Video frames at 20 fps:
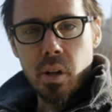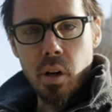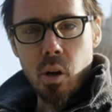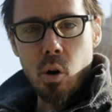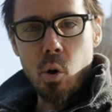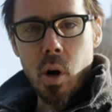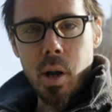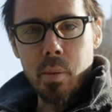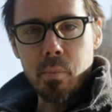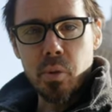to
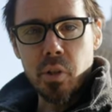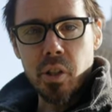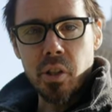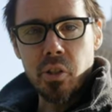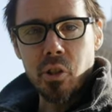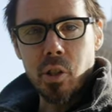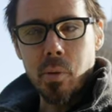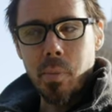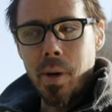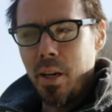OM
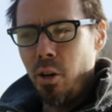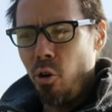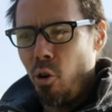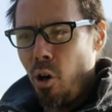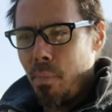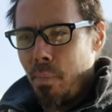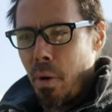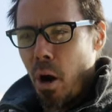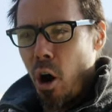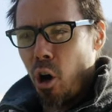system, I know
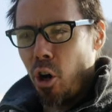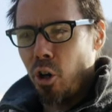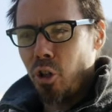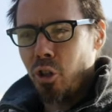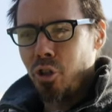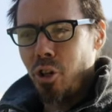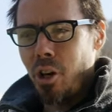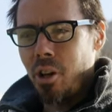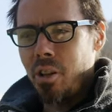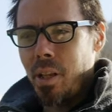I'm
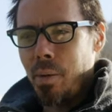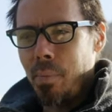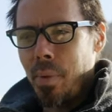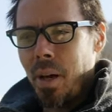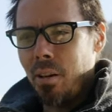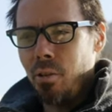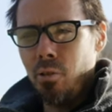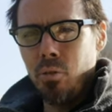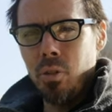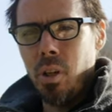harsh on them,
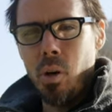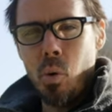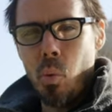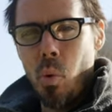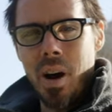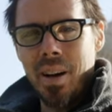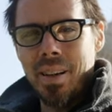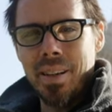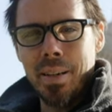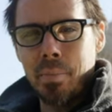I don't know
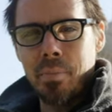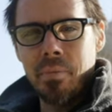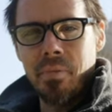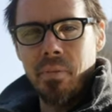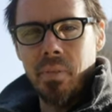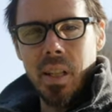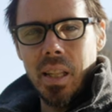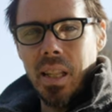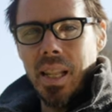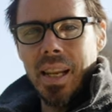why I'm...
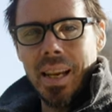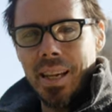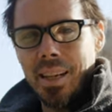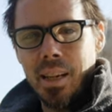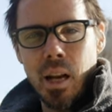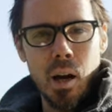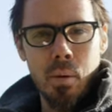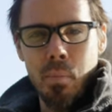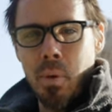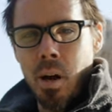Like, I
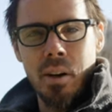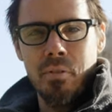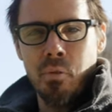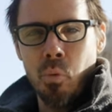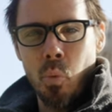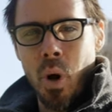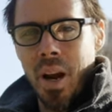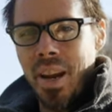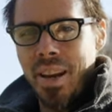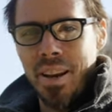come off
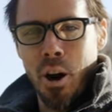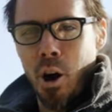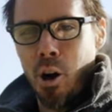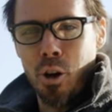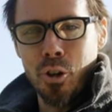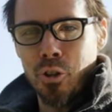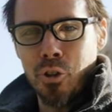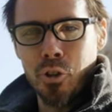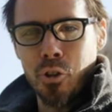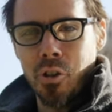way
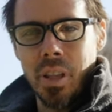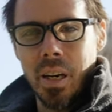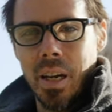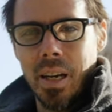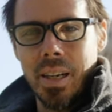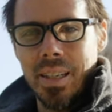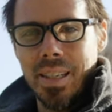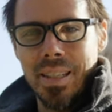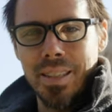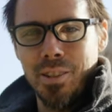harsher than I
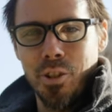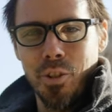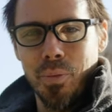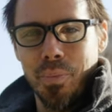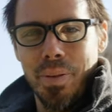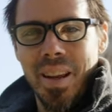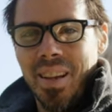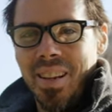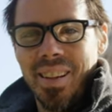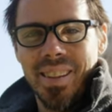need to
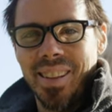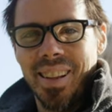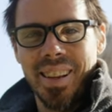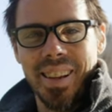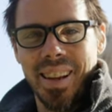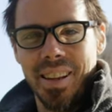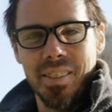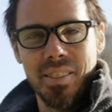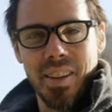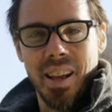be.
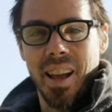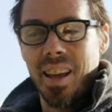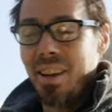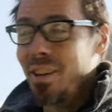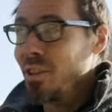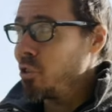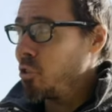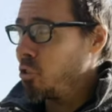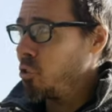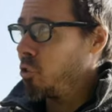Like, I had
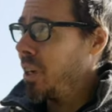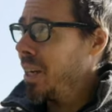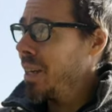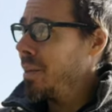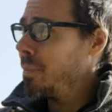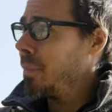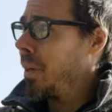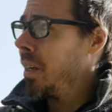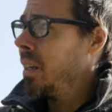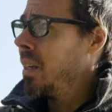a
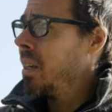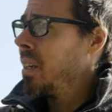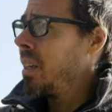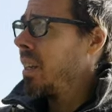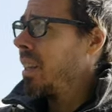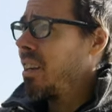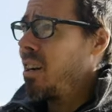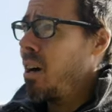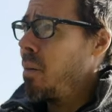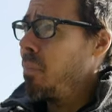dream,
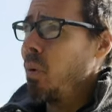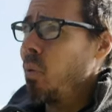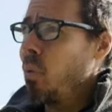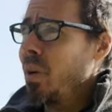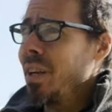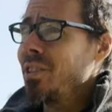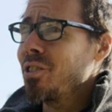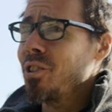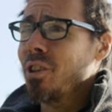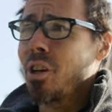like, a couple
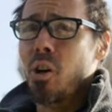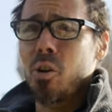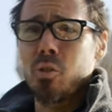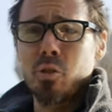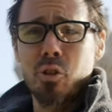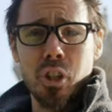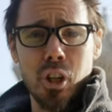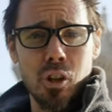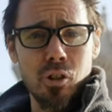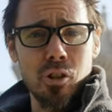weeks ago,
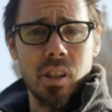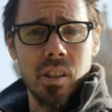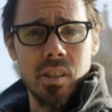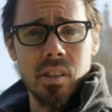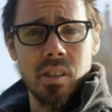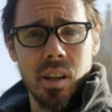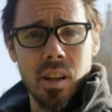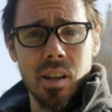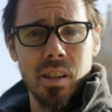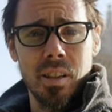Gerald
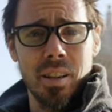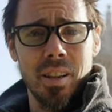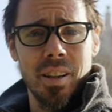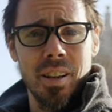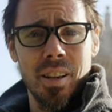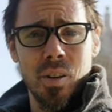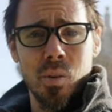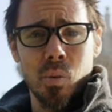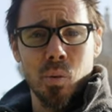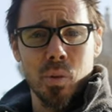Undone
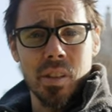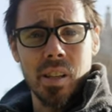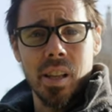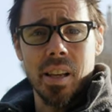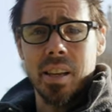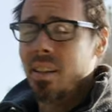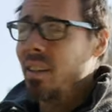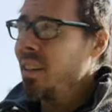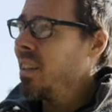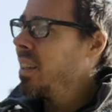was
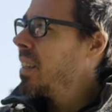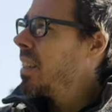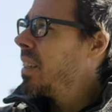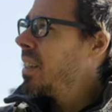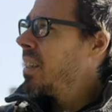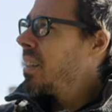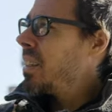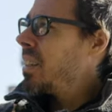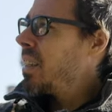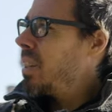like,
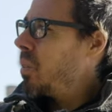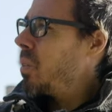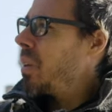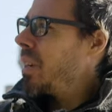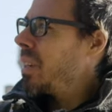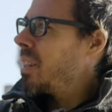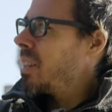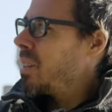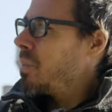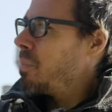you know
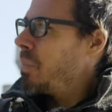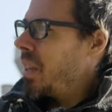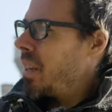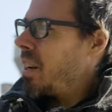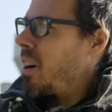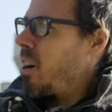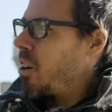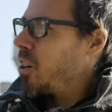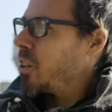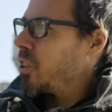what, you're a bit
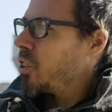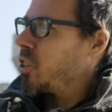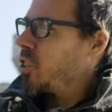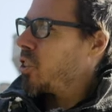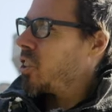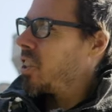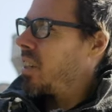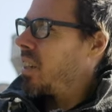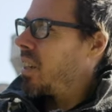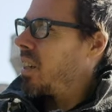harsh
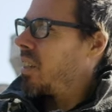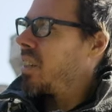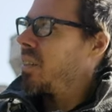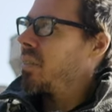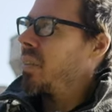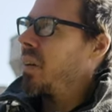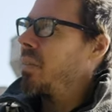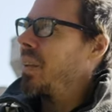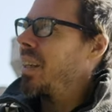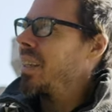on them.
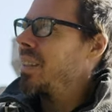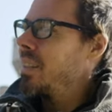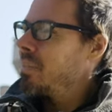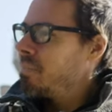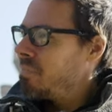I'm like,